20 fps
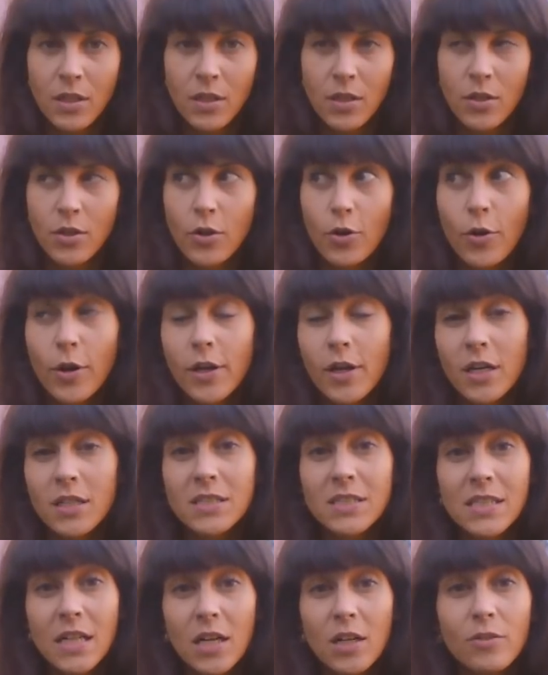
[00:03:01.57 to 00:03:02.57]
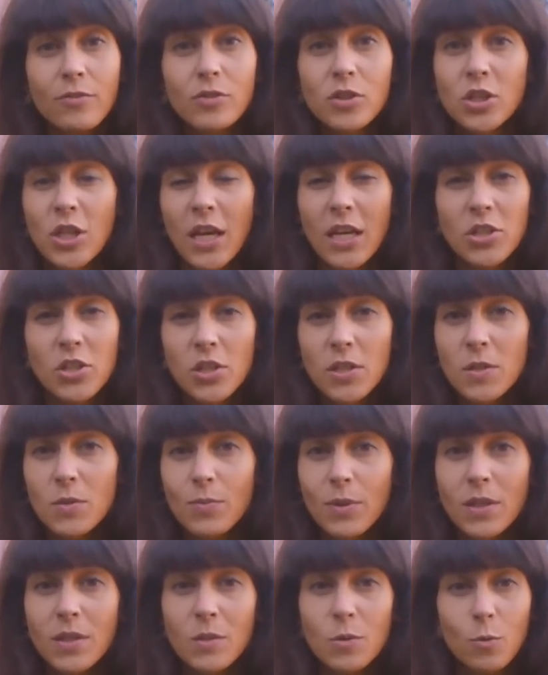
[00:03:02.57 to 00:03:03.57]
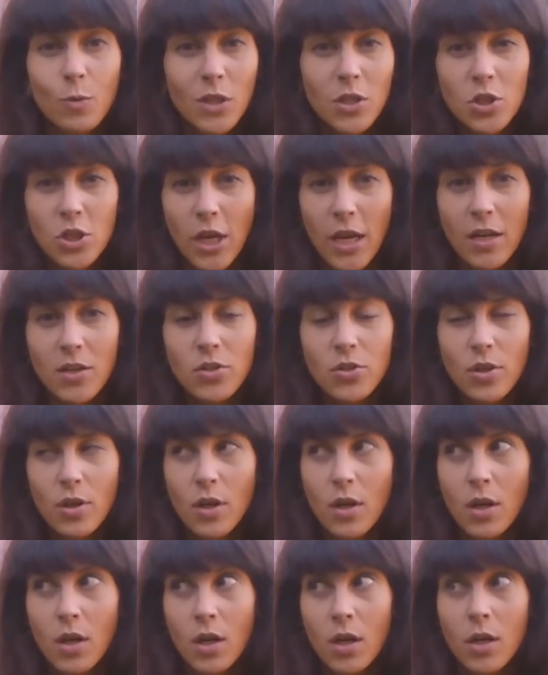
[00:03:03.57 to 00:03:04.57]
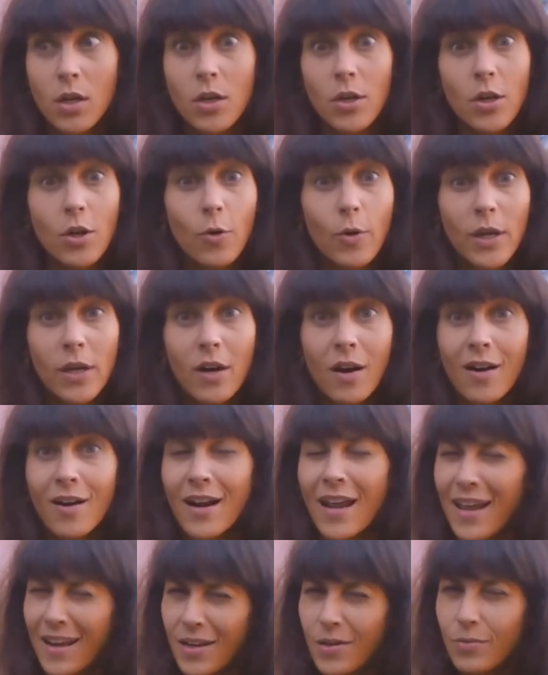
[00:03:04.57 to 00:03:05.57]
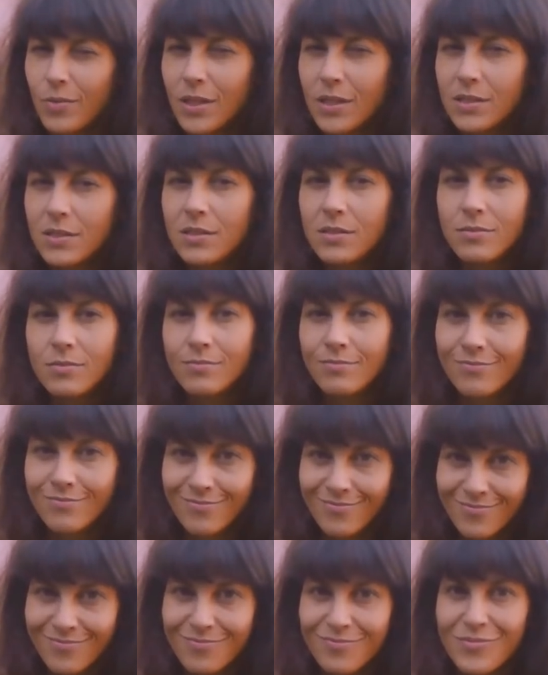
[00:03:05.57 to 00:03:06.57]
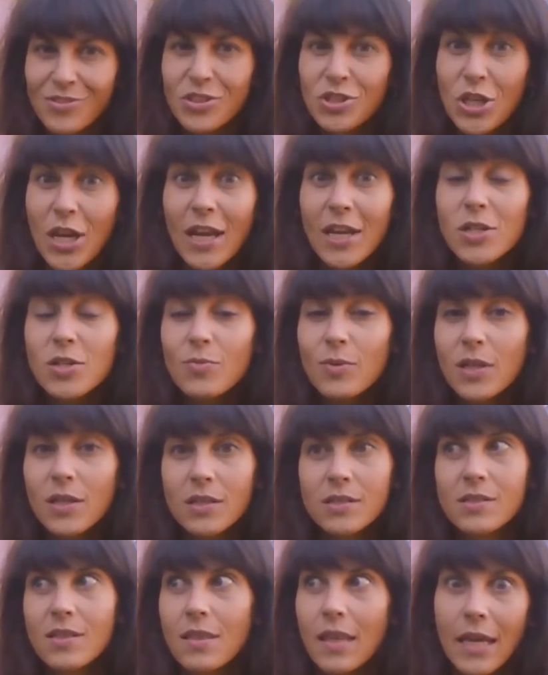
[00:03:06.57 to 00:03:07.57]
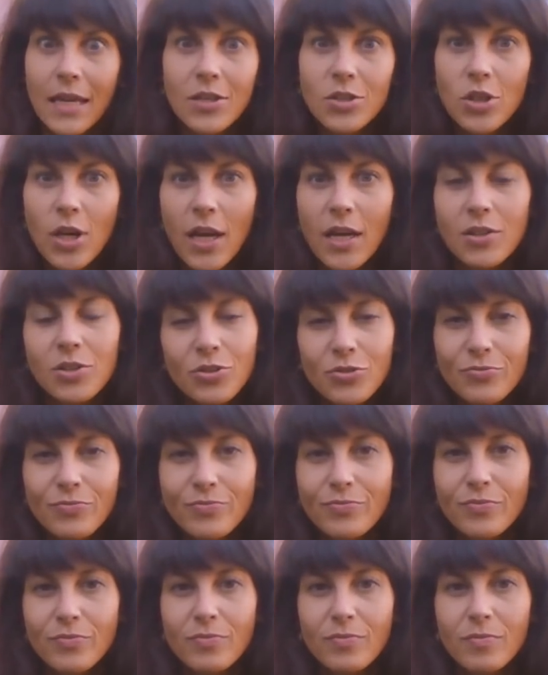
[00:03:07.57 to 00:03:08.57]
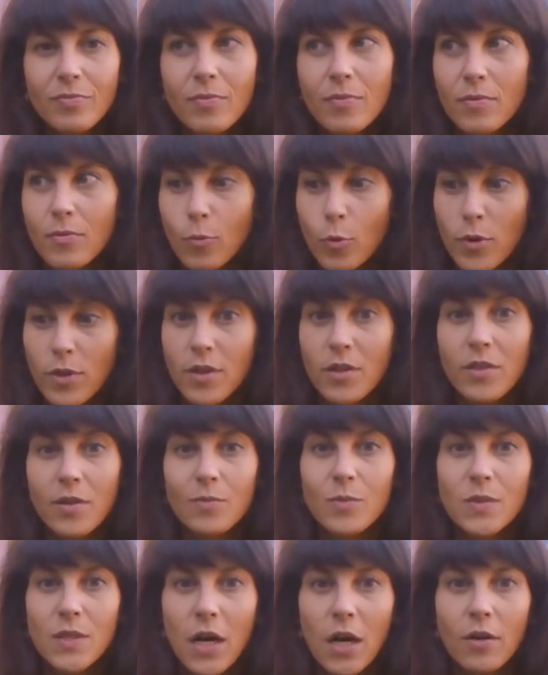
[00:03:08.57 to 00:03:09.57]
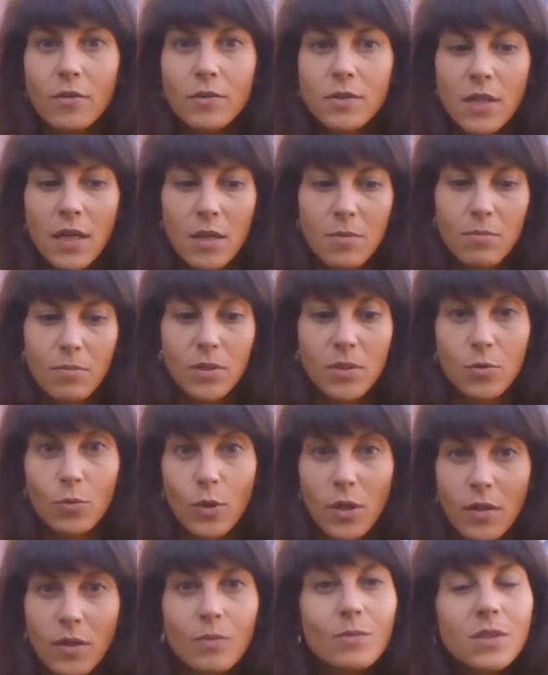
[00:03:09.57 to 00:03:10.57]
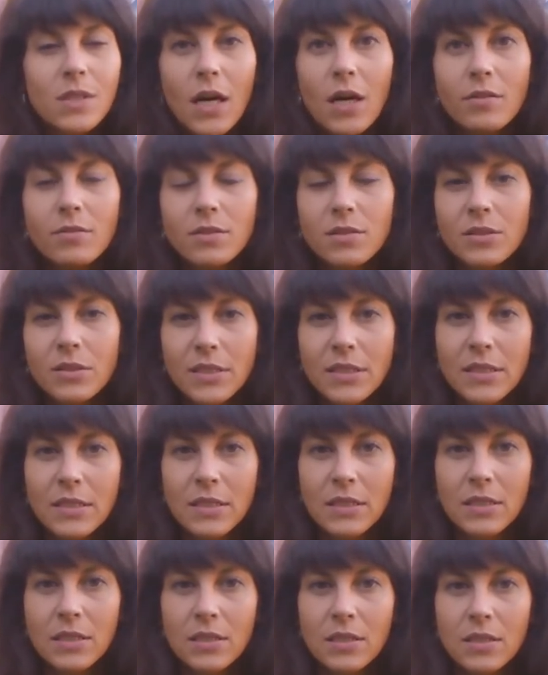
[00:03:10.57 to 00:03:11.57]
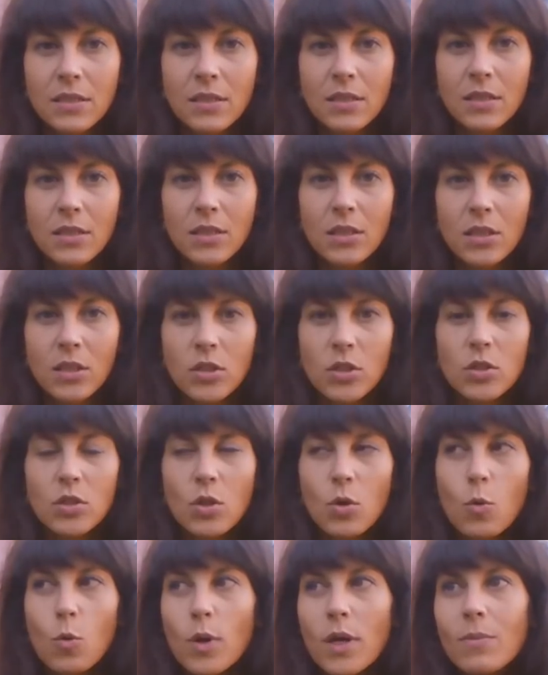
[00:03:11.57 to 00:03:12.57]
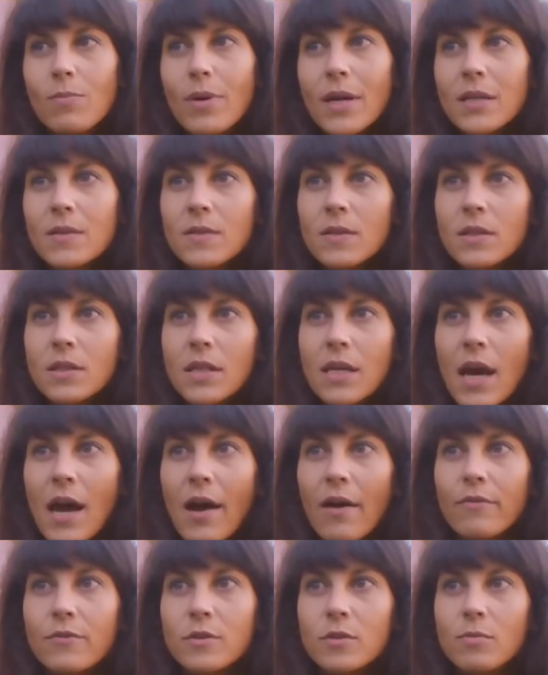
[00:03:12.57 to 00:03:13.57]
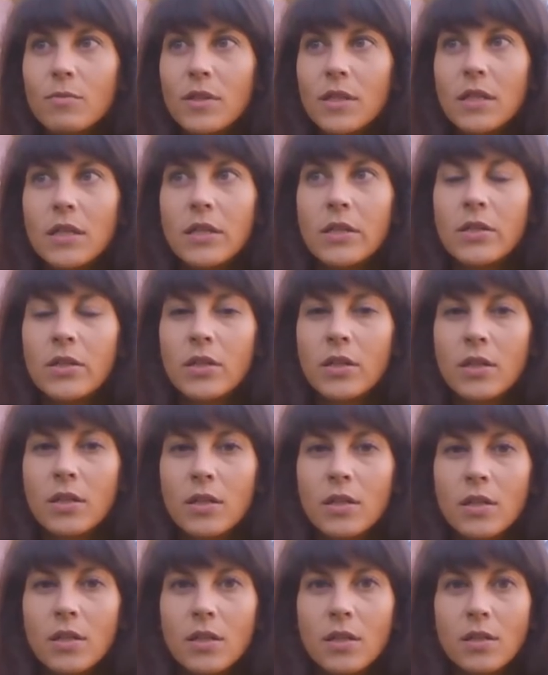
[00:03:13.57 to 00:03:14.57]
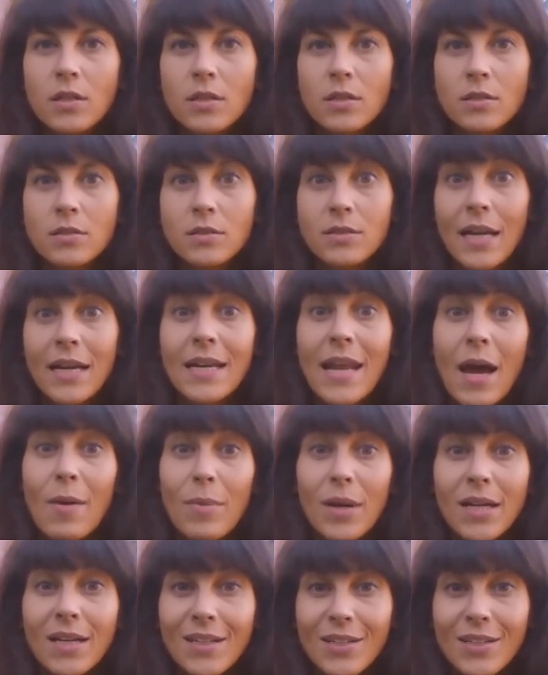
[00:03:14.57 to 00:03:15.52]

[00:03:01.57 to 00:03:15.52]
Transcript: Knowing ourselves changes because we change. Knowing our enemies change because they change within themselves and between themselves. So we basically have to be dynamic